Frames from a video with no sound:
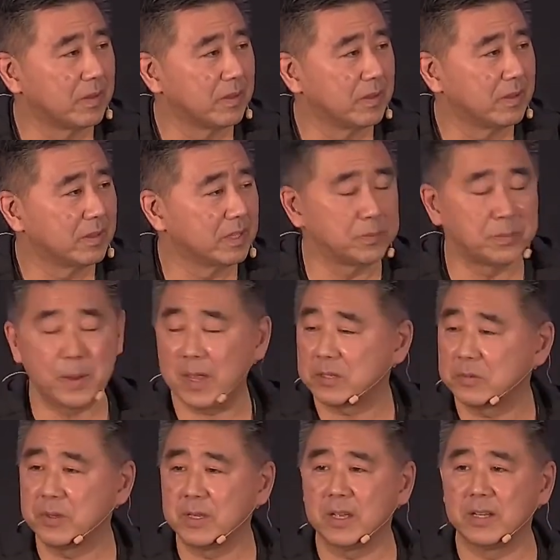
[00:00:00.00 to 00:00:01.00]
This past
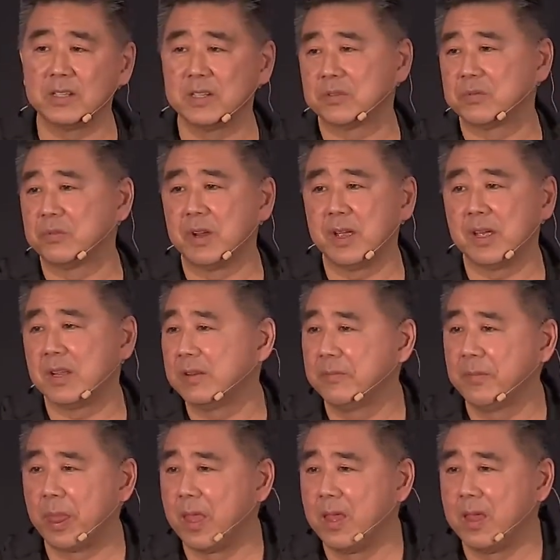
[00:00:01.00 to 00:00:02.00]
week, I just read
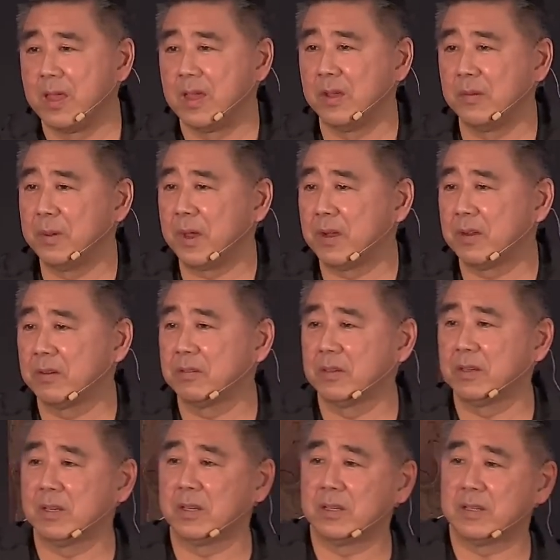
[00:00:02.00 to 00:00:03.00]
about
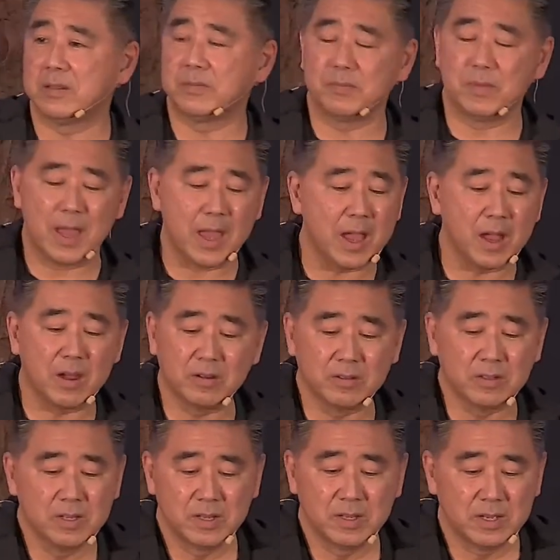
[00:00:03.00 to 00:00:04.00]

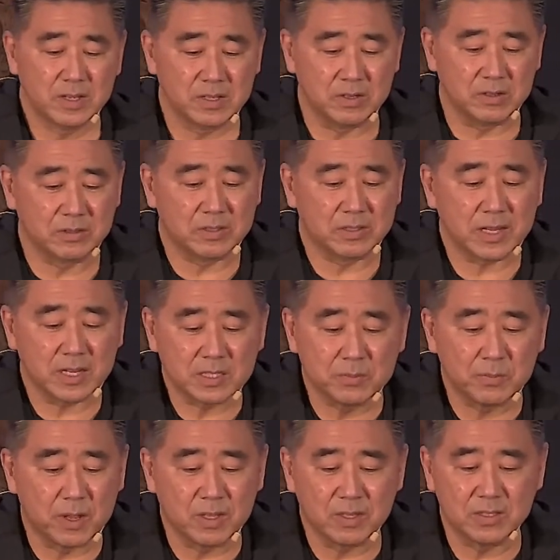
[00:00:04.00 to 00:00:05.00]
how, you know,
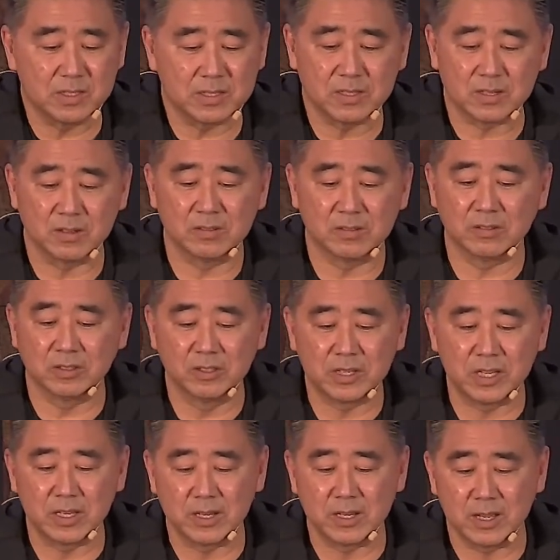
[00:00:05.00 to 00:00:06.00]
seismologists are
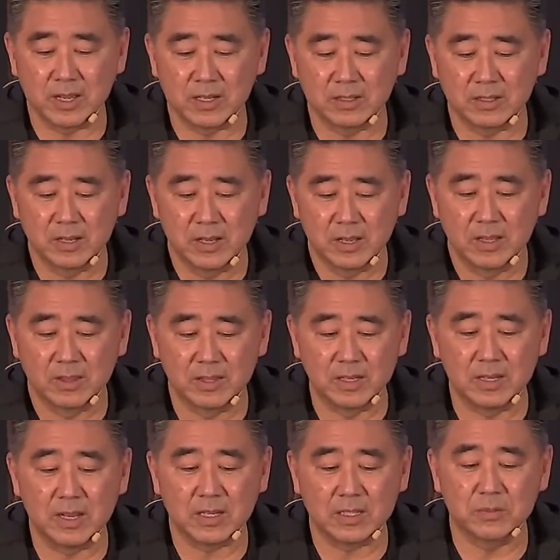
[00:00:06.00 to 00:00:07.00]
looking at the
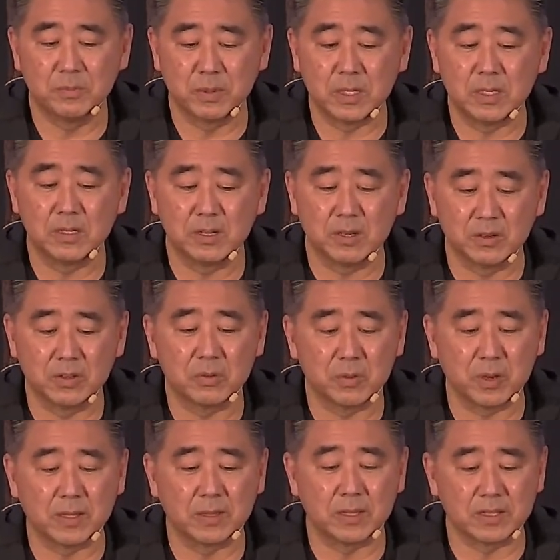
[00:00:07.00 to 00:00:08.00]
next big
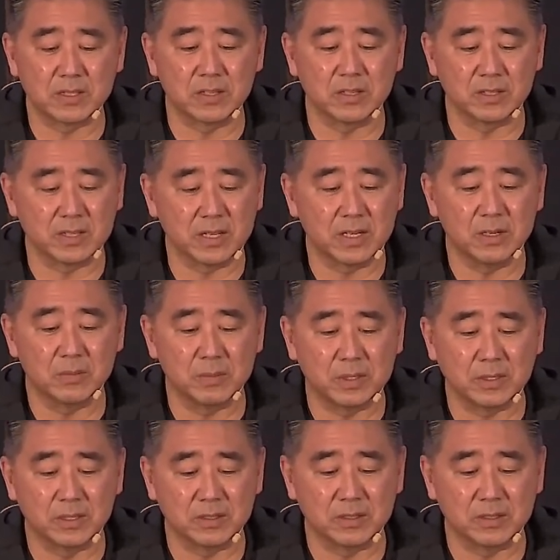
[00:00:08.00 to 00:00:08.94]
earthquake that's going to come, and